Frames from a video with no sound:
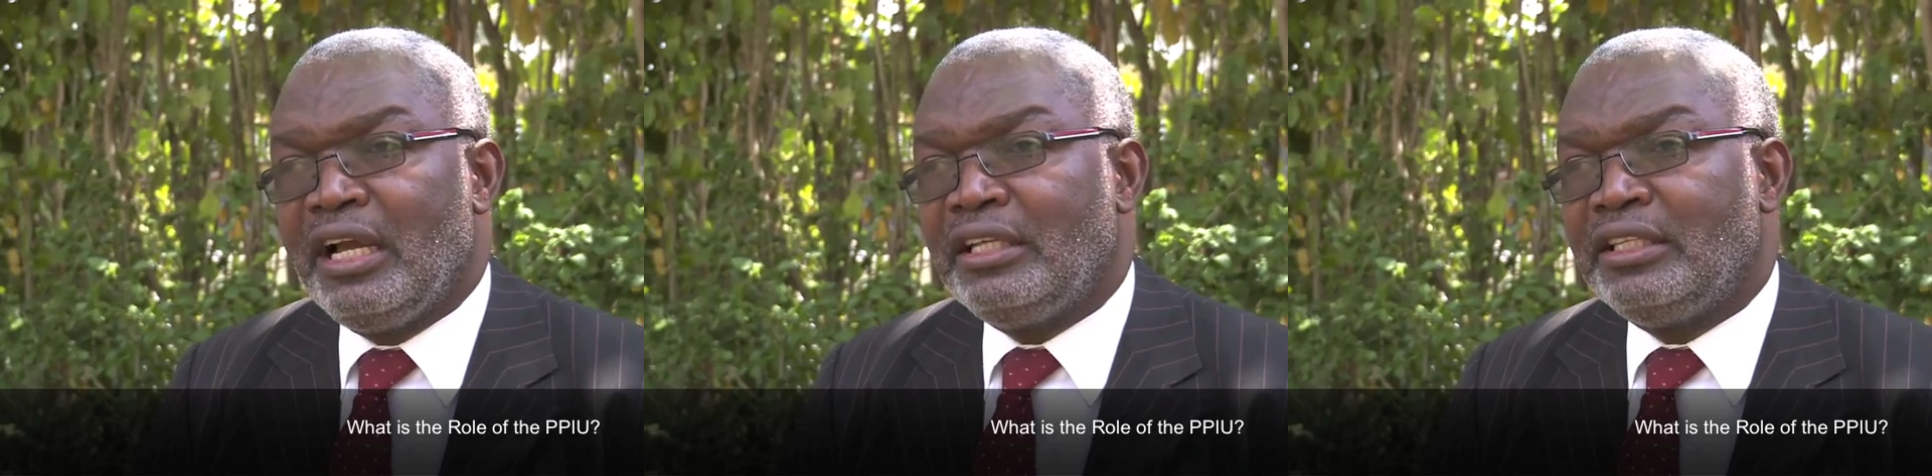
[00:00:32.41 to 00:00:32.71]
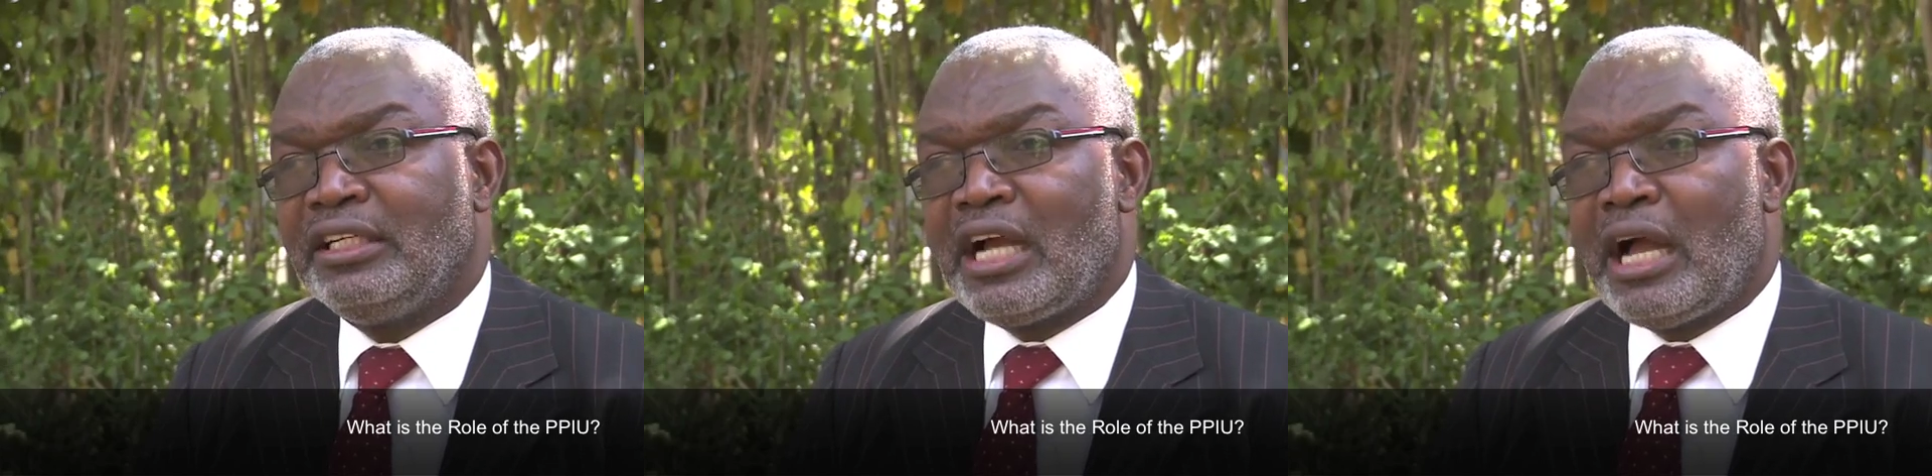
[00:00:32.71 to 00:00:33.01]
and
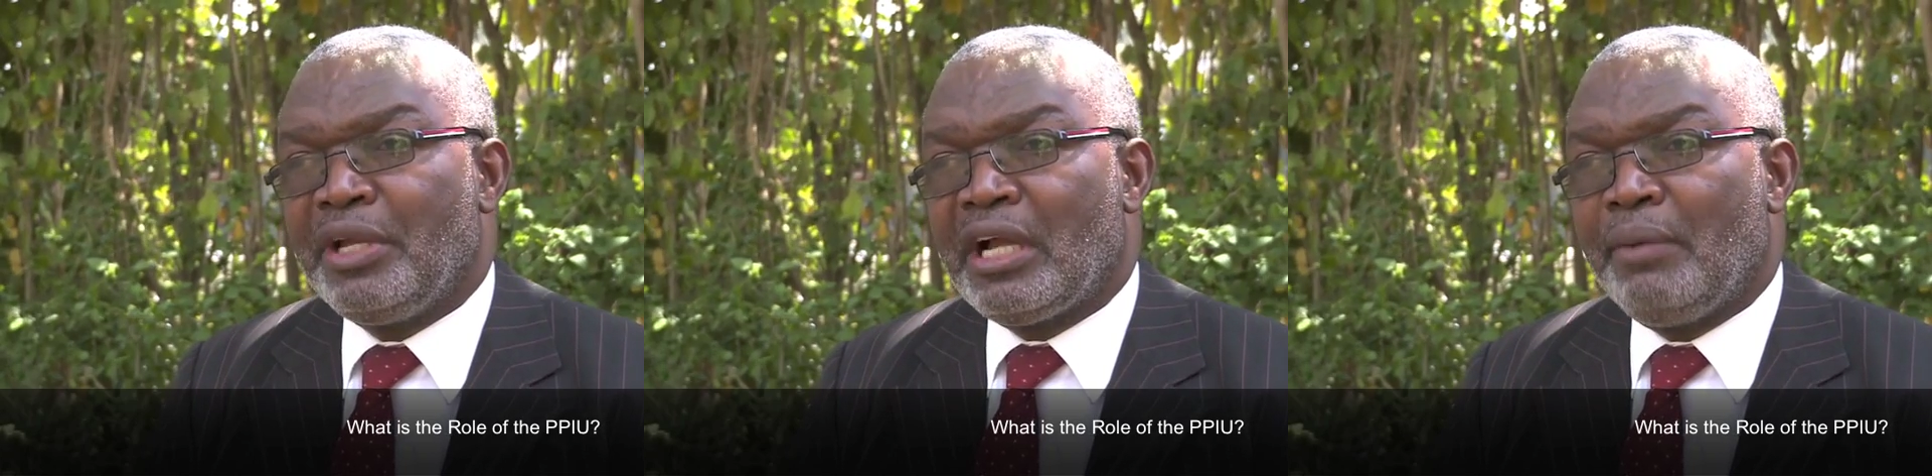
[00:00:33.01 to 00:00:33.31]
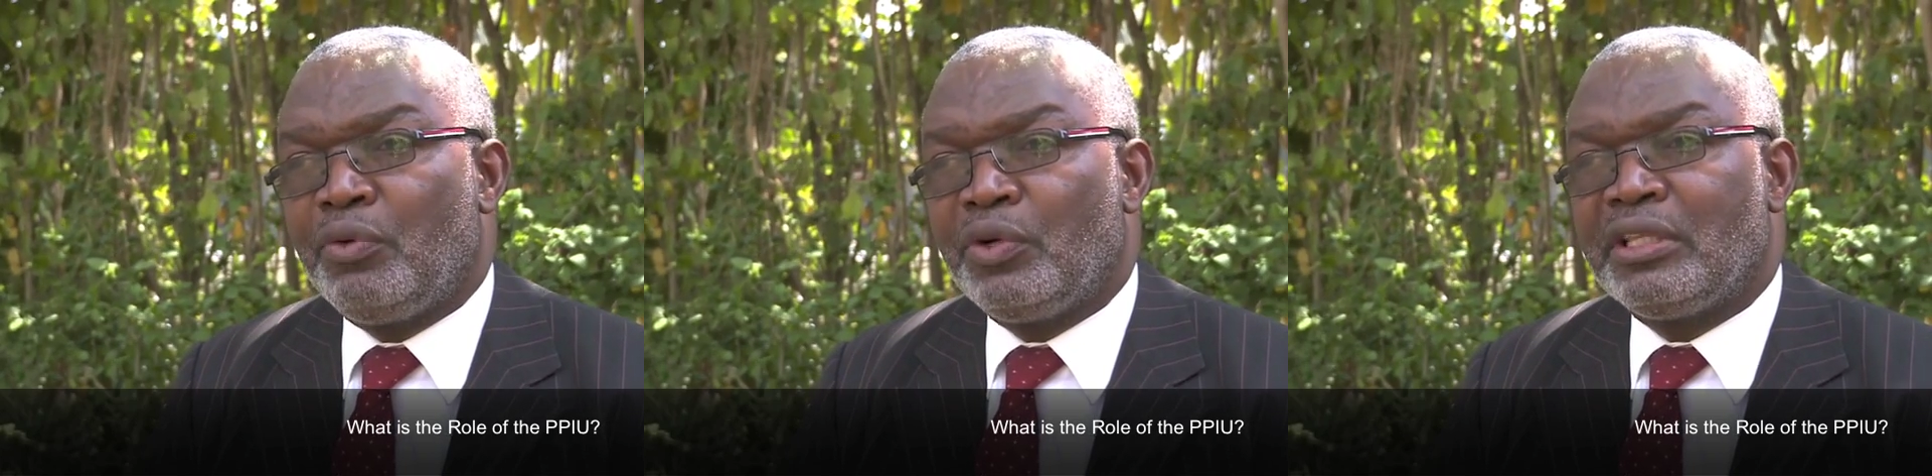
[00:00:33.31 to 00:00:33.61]
then coming
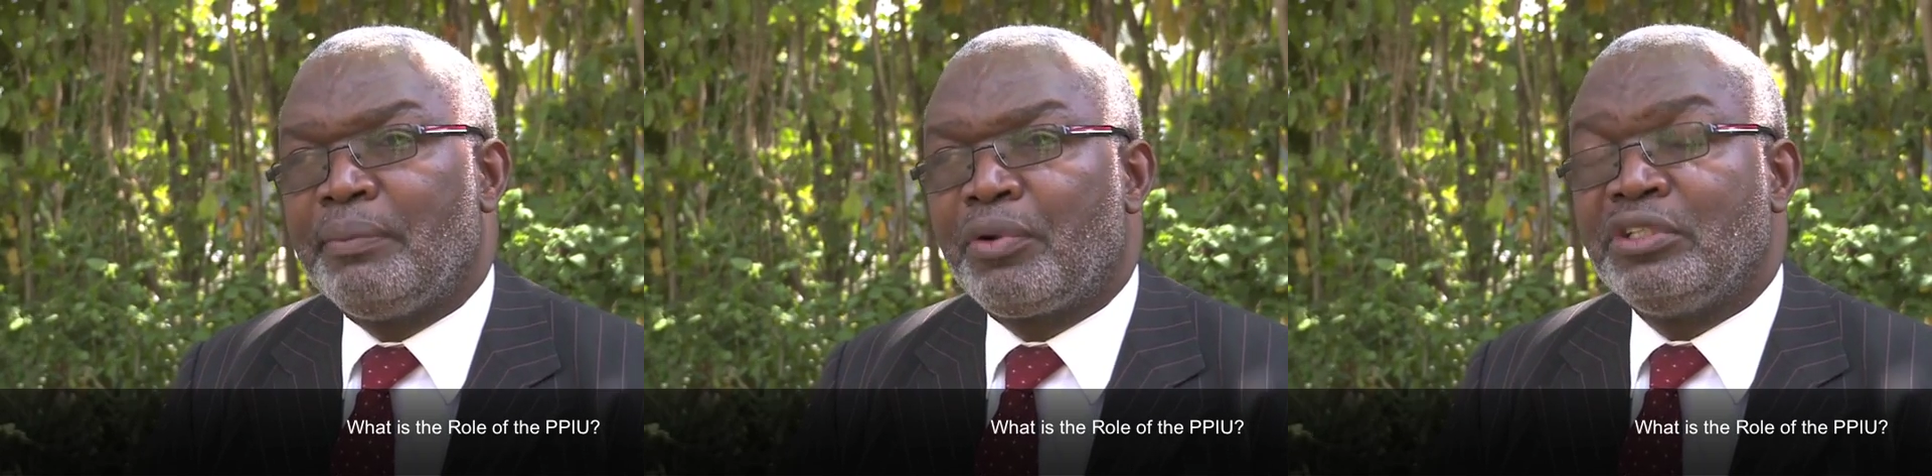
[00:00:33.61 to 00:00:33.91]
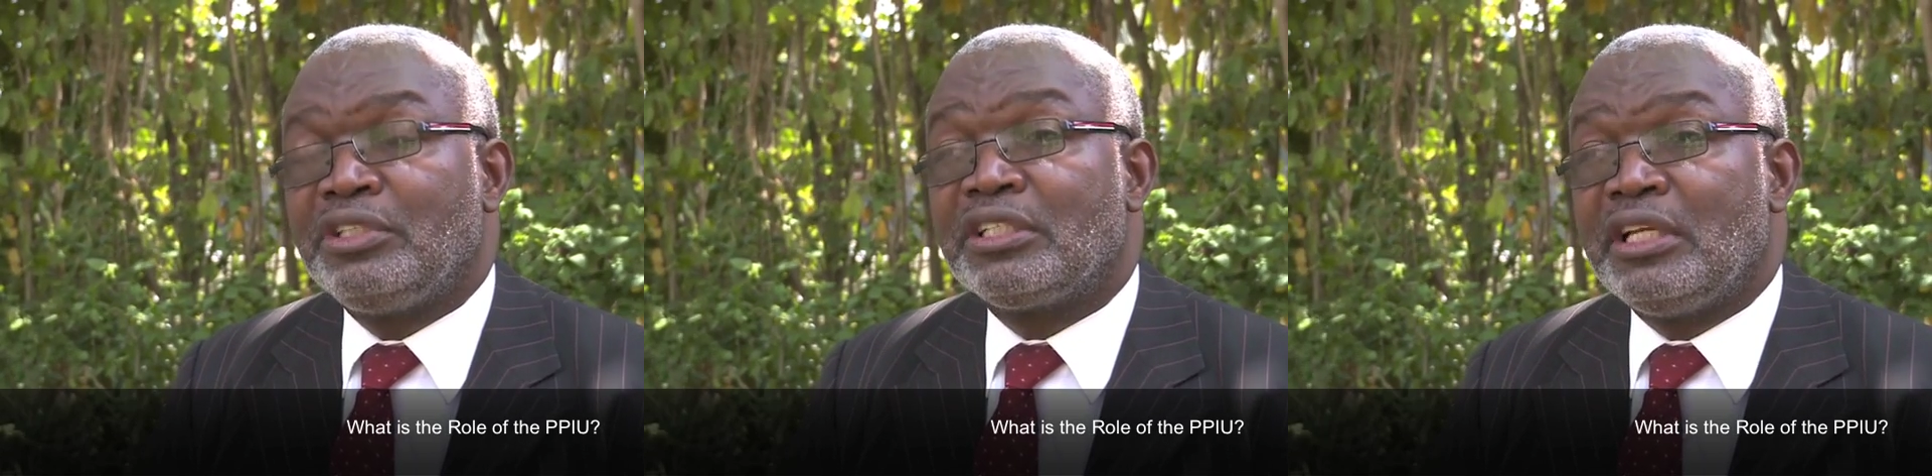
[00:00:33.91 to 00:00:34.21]
up with a
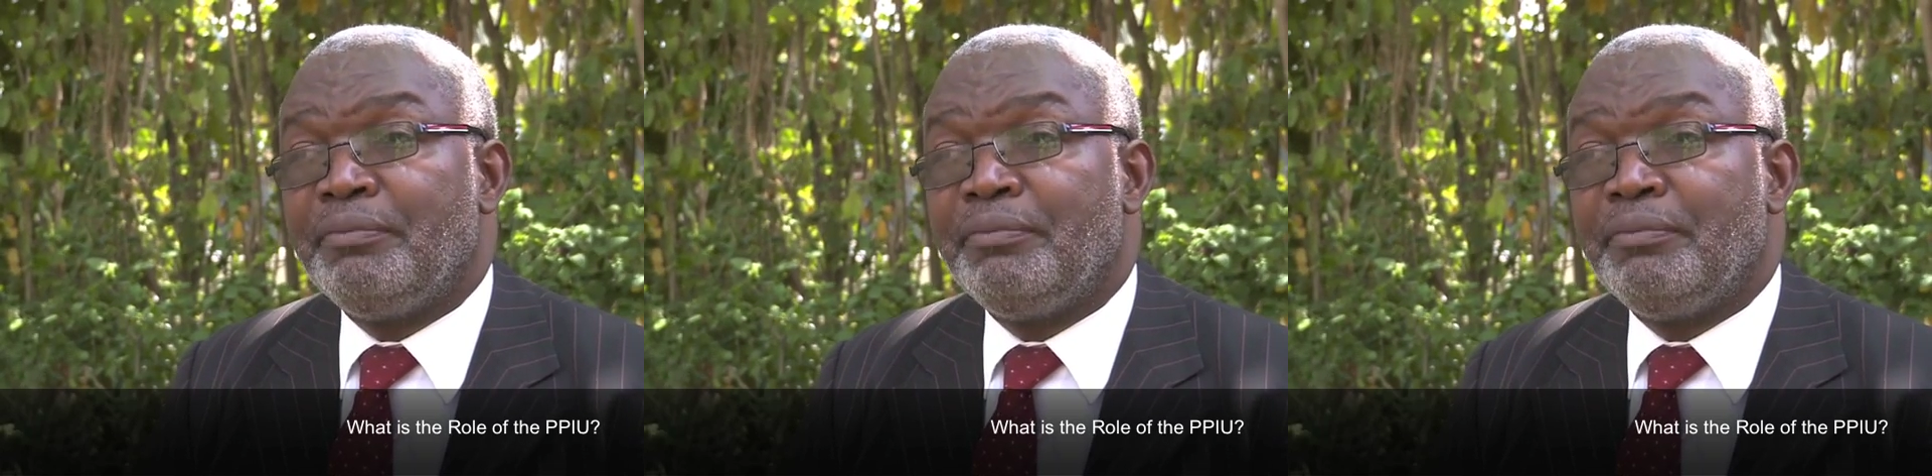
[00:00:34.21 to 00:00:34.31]
project